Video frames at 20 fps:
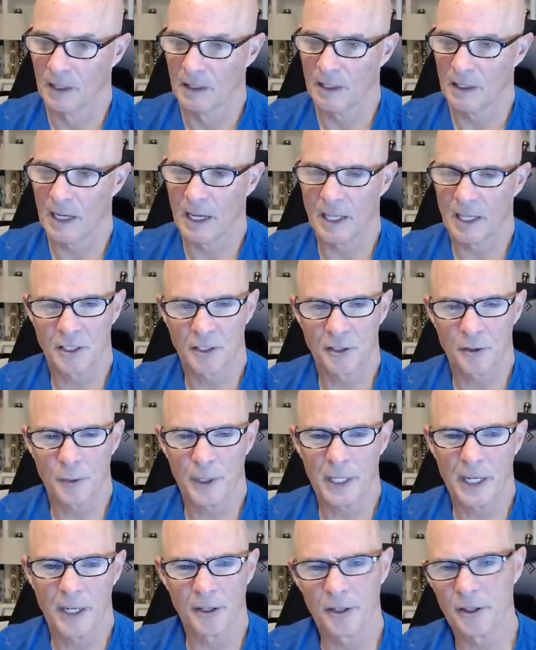Yeah, it's
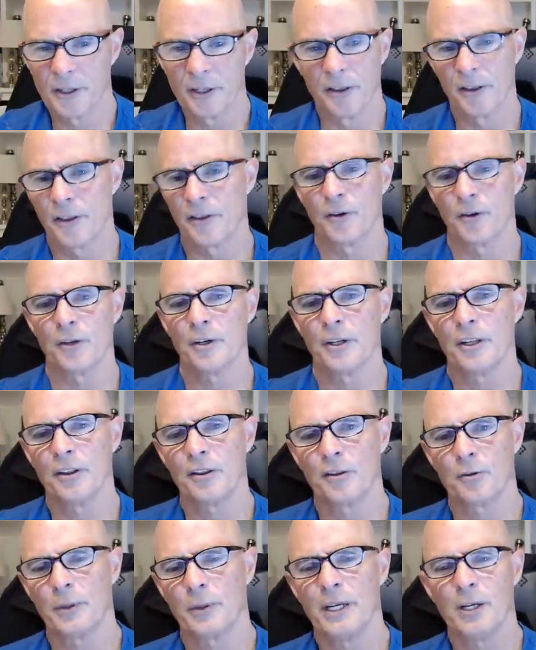
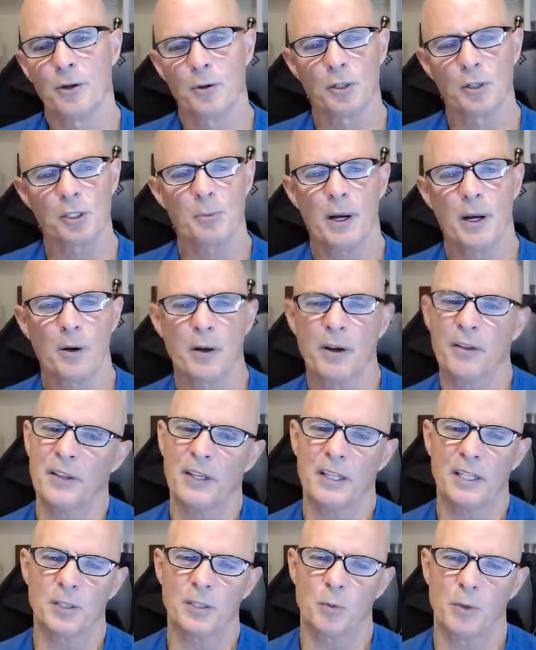333 horsepower. I
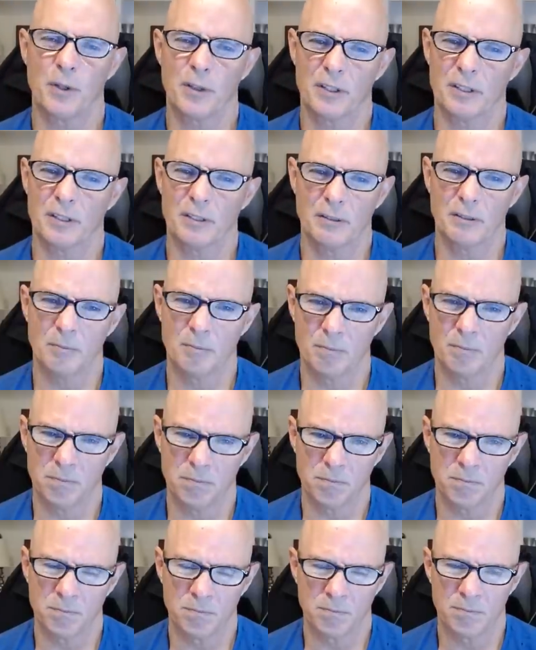think is what the
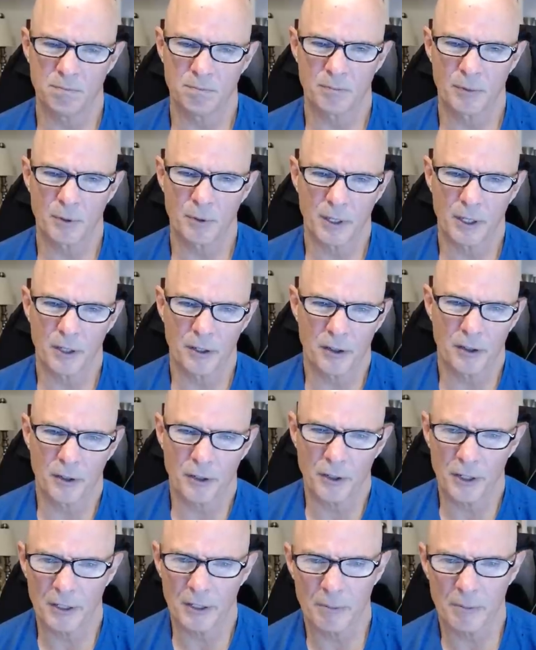
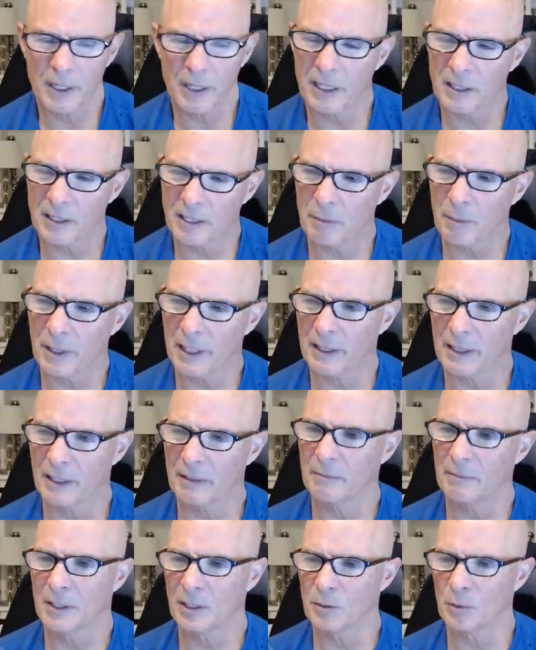330. Yeah, something like
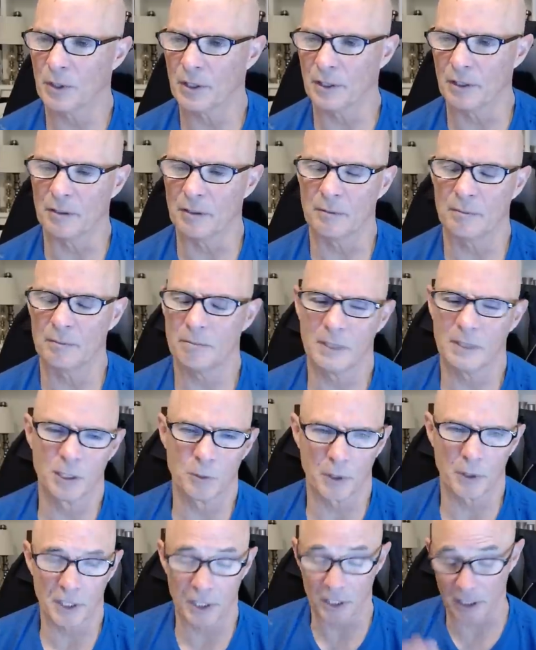that is what the is what the